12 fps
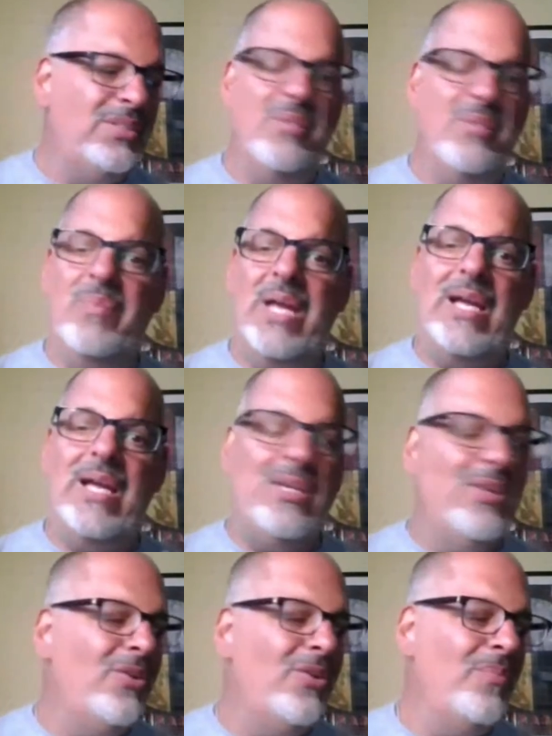in the back
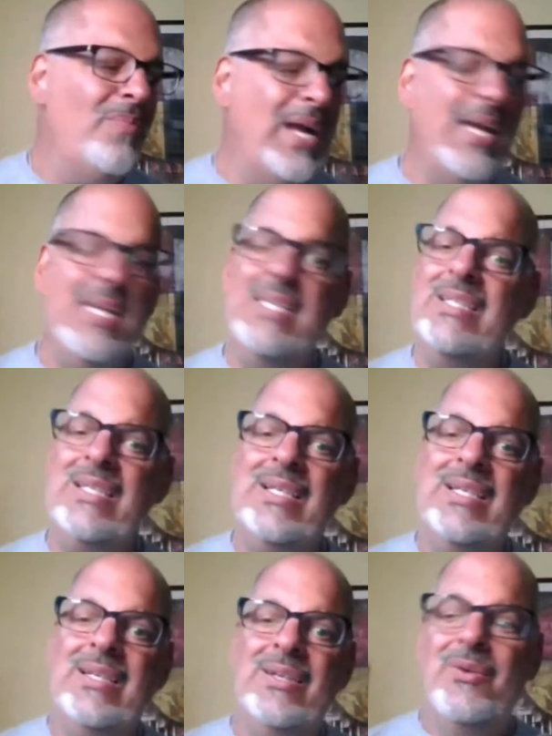of your mind,
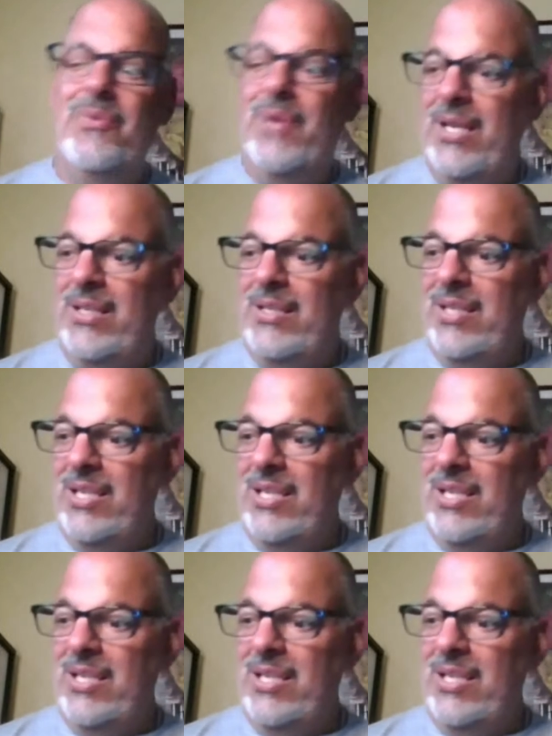right?